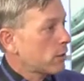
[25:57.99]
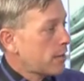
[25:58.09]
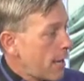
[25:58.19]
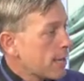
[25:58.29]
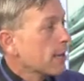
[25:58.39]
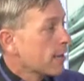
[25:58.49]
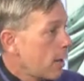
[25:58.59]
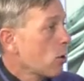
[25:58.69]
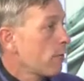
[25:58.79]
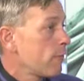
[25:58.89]
take
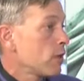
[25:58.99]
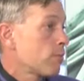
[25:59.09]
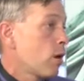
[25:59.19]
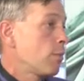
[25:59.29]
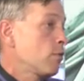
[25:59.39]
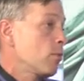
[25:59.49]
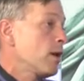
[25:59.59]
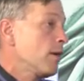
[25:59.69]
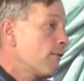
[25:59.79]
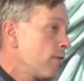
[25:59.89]
care of these problems. We
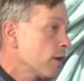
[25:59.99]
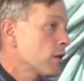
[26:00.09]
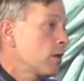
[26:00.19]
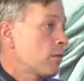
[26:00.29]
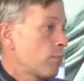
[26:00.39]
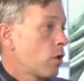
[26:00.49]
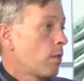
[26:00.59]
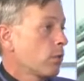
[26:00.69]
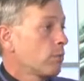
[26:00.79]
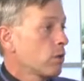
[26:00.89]
need to fix these
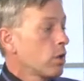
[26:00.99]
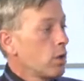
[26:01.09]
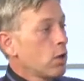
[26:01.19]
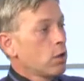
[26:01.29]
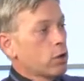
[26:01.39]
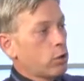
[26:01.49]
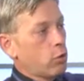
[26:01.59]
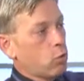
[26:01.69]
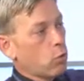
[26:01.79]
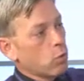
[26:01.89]
problems.
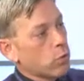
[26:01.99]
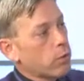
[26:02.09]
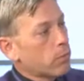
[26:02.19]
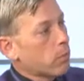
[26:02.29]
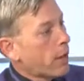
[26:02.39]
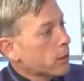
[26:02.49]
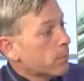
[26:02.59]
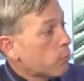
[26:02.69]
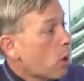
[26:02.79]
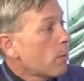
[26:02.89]
So, the, like
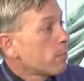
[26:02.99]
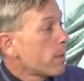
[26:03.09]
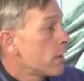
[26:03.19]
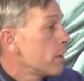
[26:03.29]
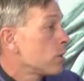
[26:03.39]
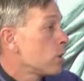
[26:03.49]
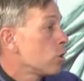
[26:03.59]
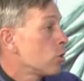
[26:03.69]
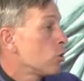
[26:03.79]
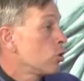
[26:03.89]
the problem that
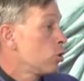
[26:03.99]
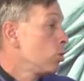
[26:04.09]
you, you